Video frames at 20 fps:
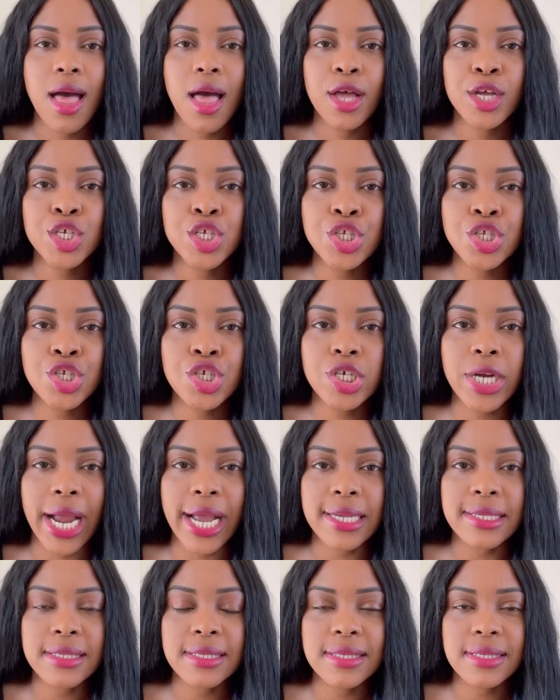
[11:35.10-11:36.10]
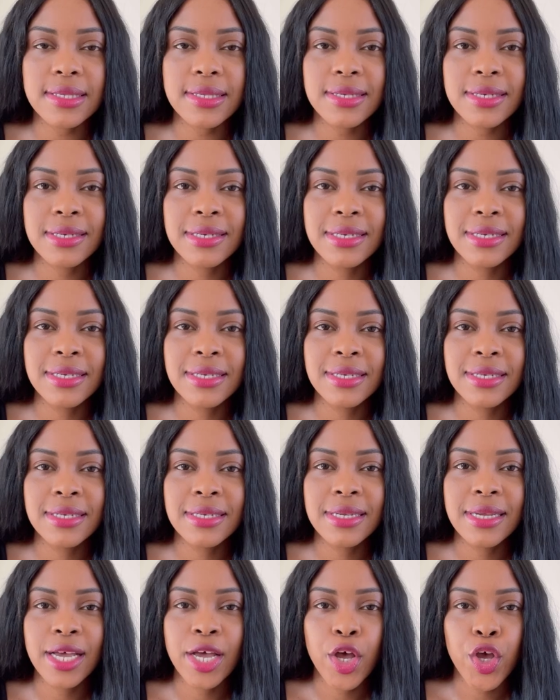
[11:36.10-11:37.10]
Stress.
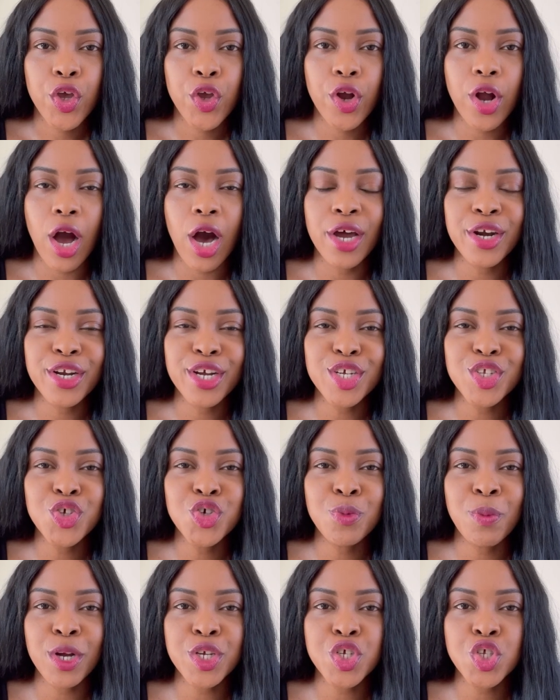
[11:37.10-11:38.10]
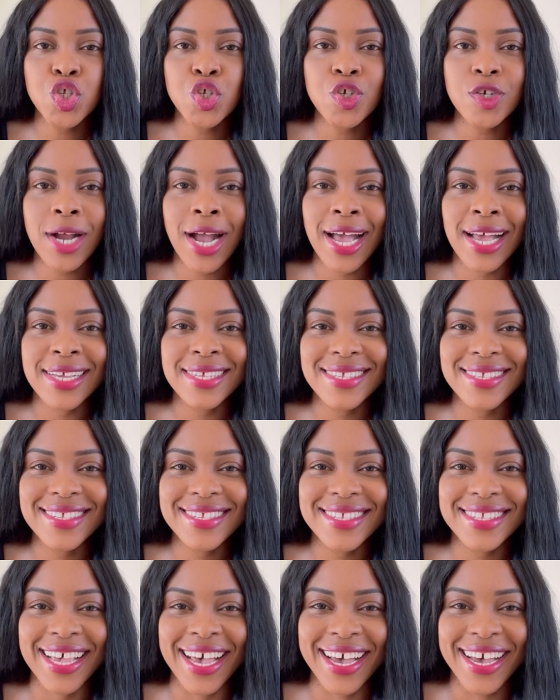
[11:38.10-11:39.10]
You're under too much
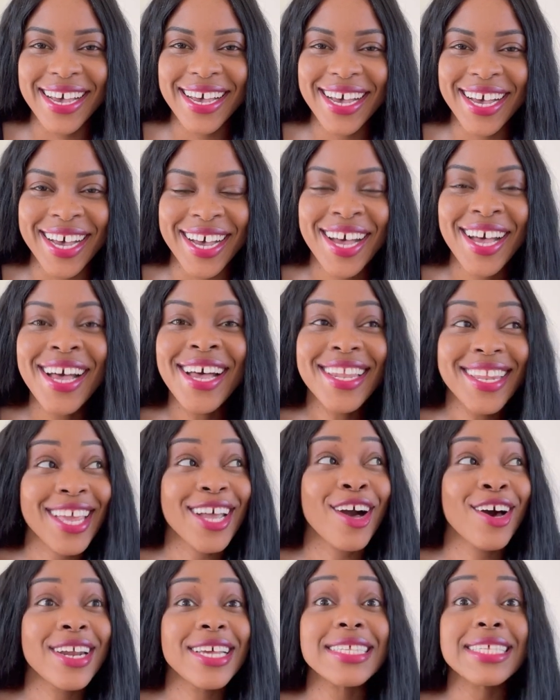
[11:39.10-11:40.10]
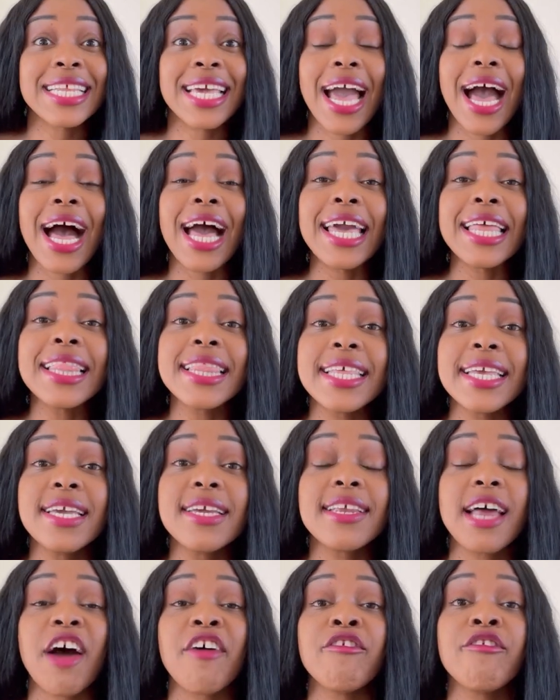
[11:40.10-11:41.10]
stress. Like, honestly, I
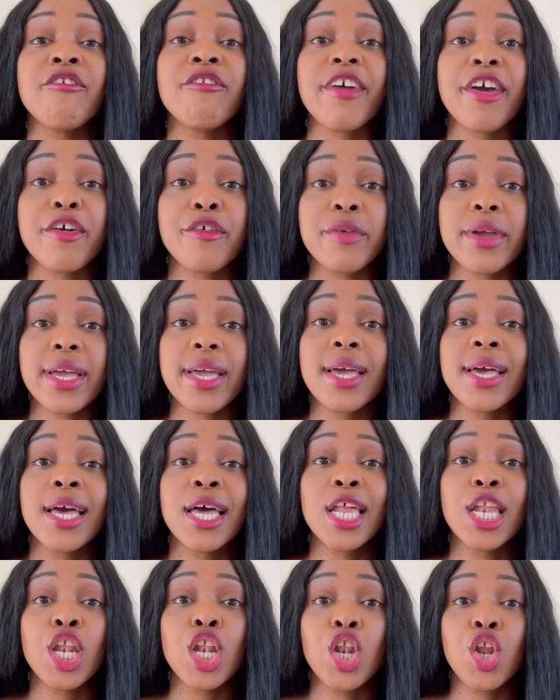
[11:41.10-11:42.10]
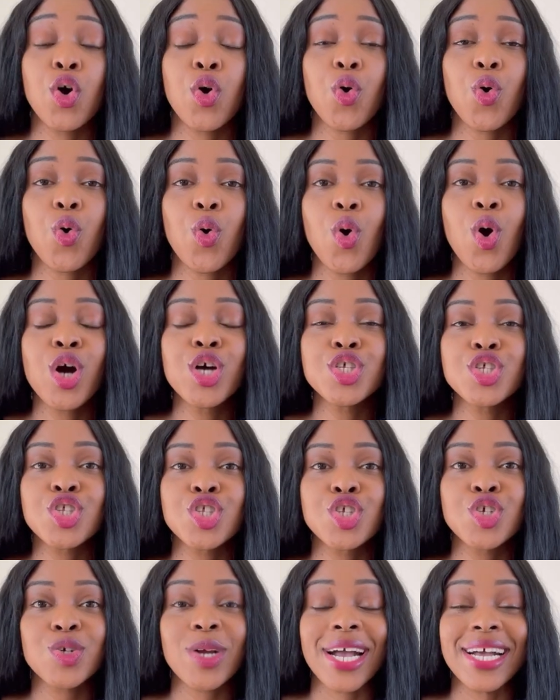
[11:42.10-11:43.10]
lead a very low
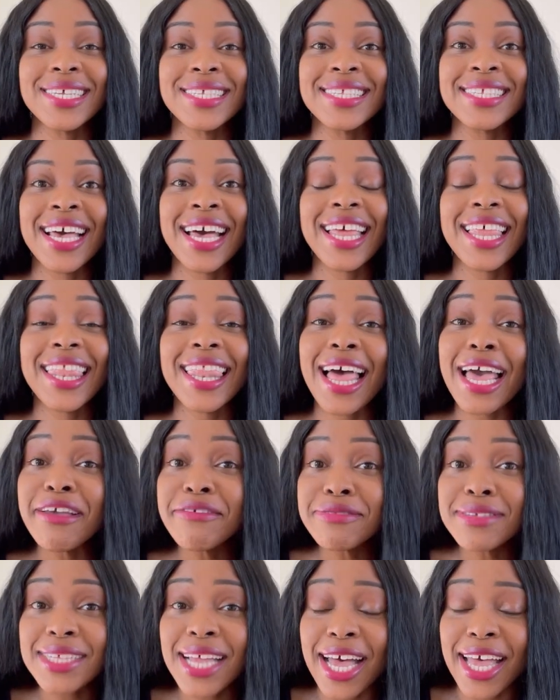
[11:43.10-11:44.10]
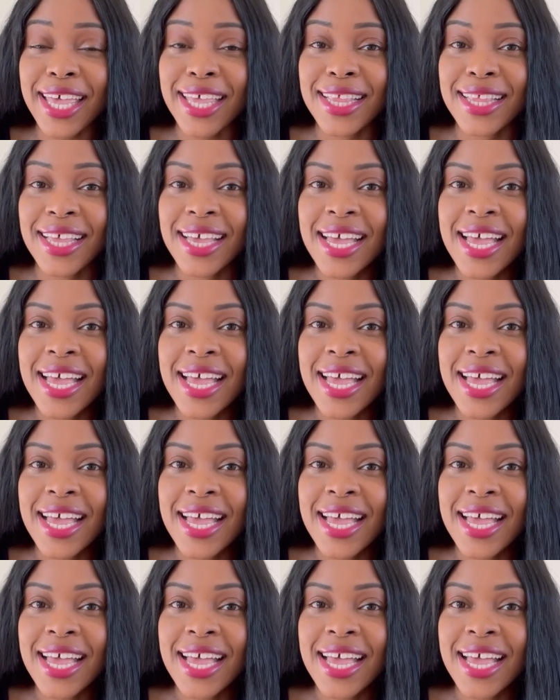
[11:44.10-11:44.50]
stress lifestyle.